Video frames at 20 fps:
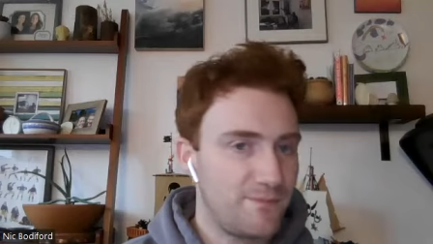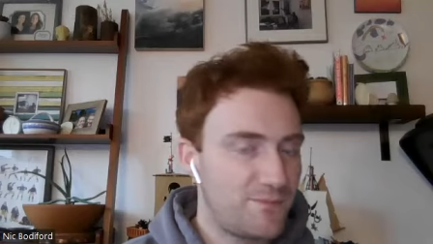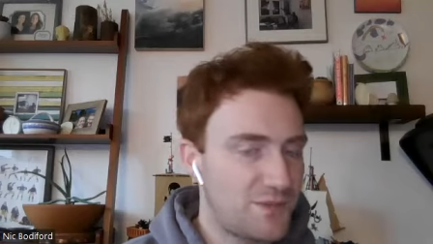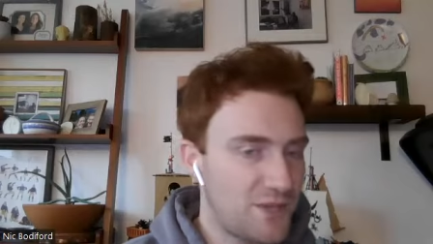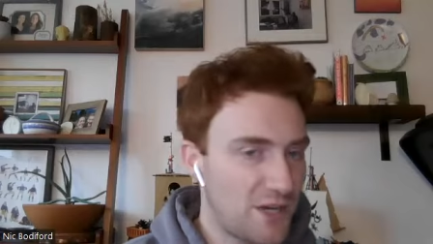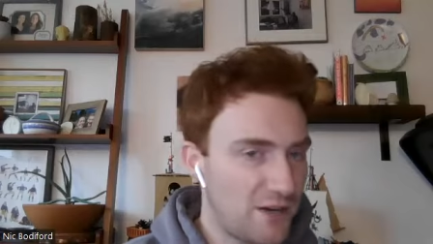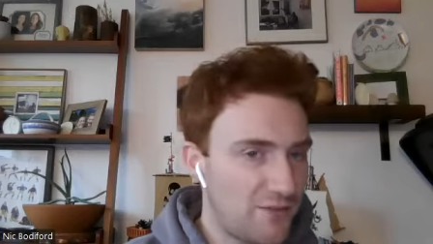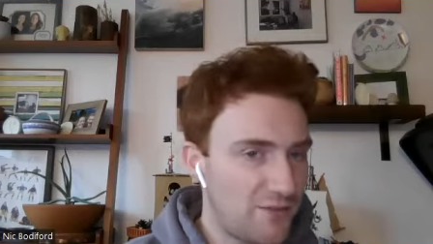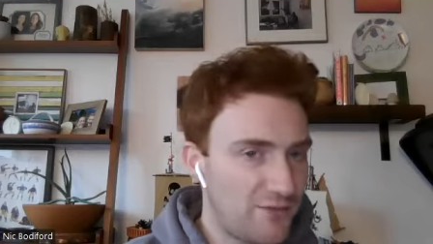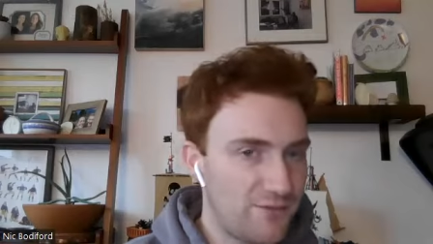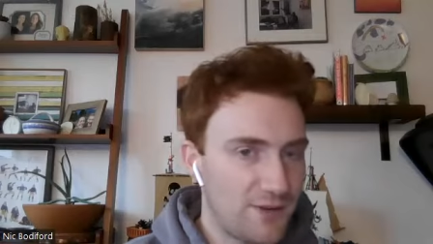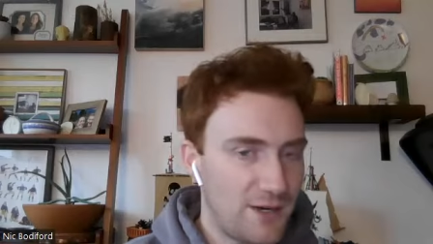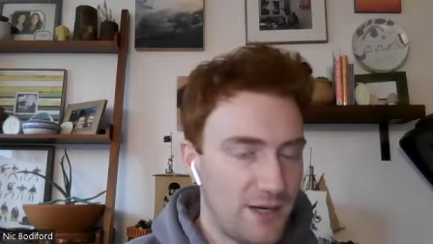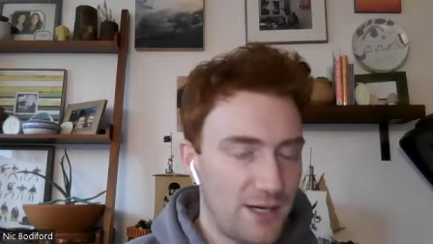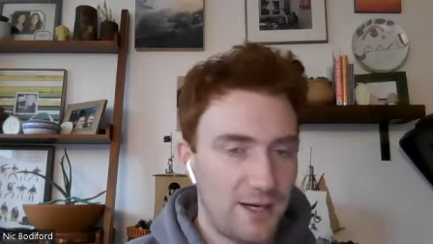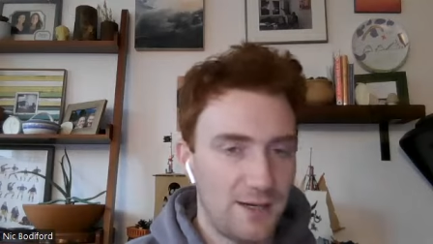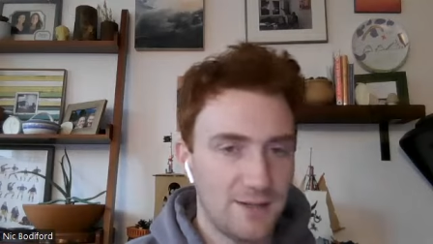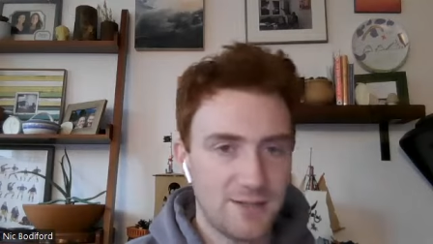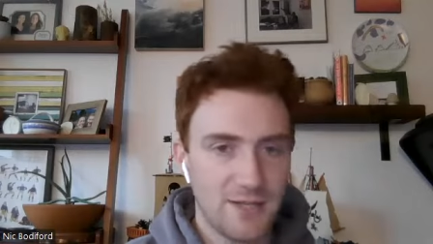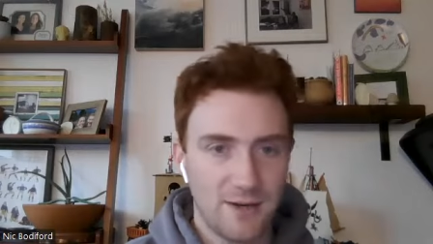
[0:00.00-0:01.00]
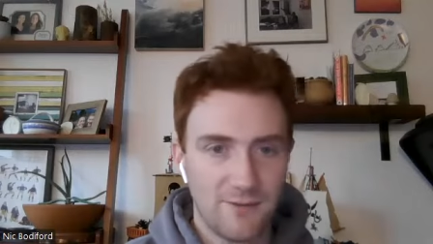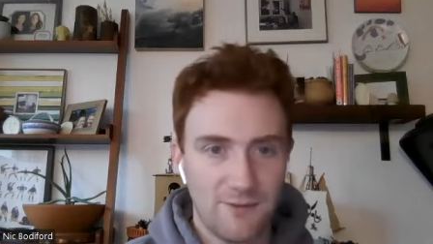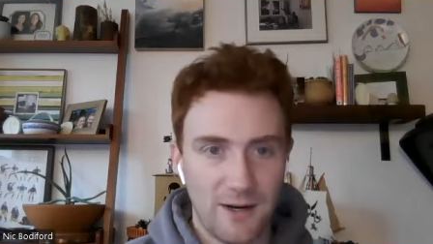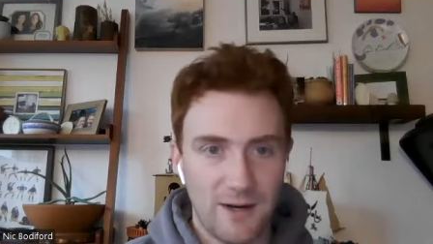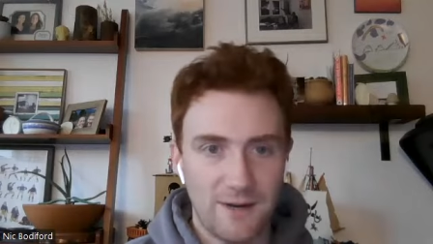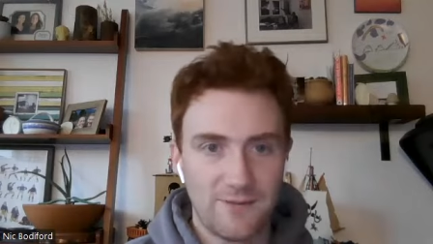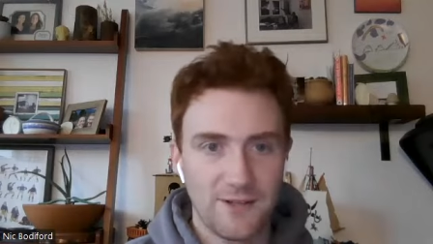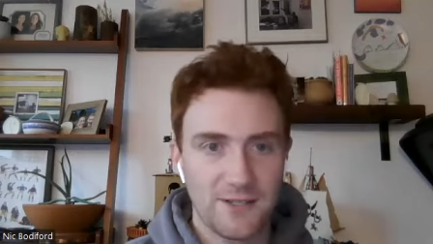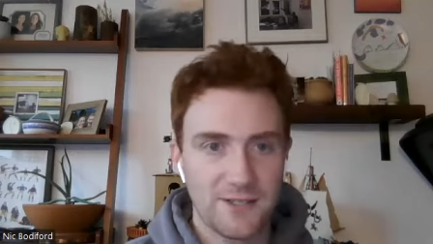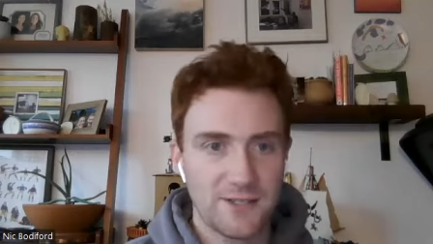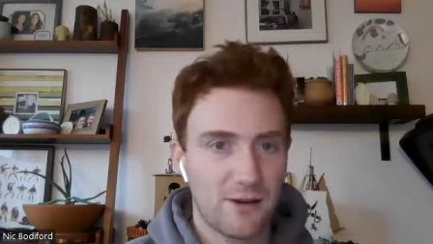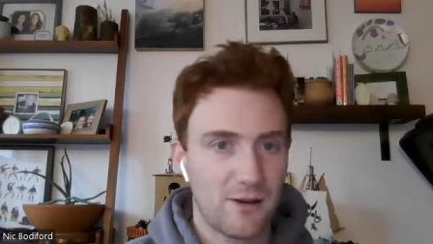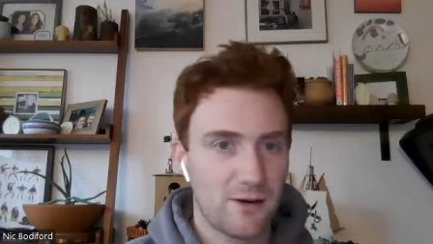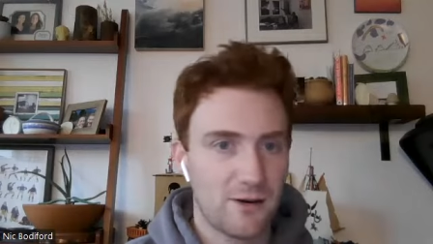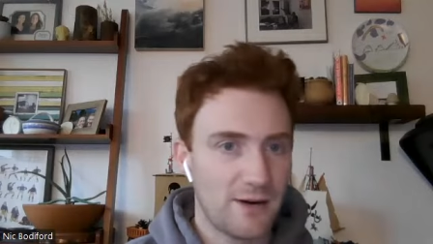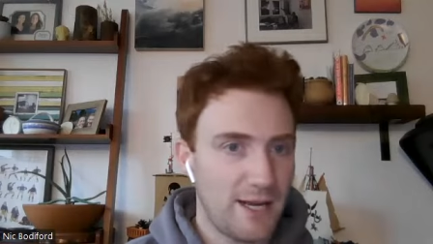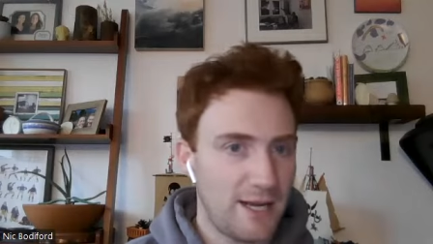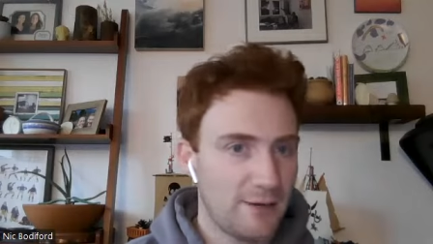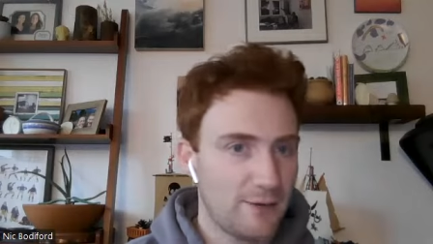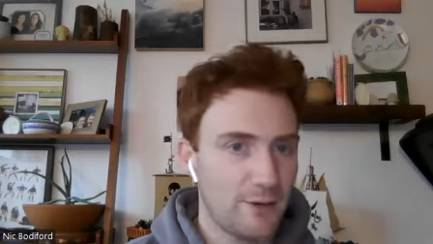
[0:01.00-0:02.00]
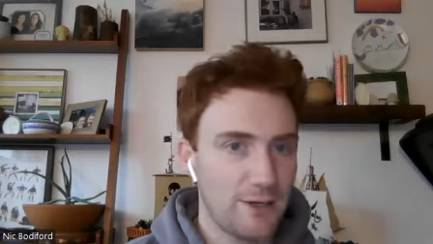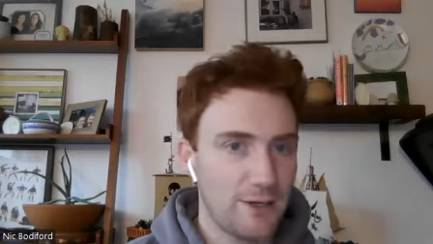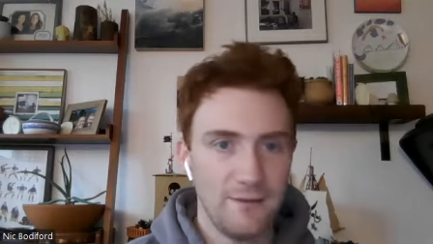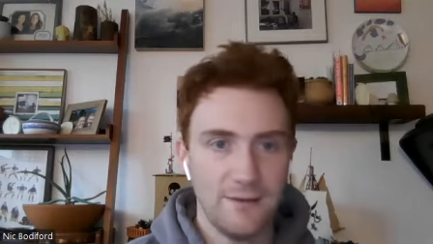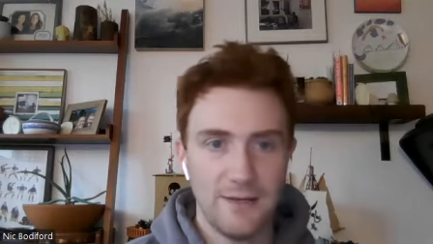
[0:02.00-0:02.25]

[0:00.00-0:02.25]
Tough, uh, tough offense. Hunter Henry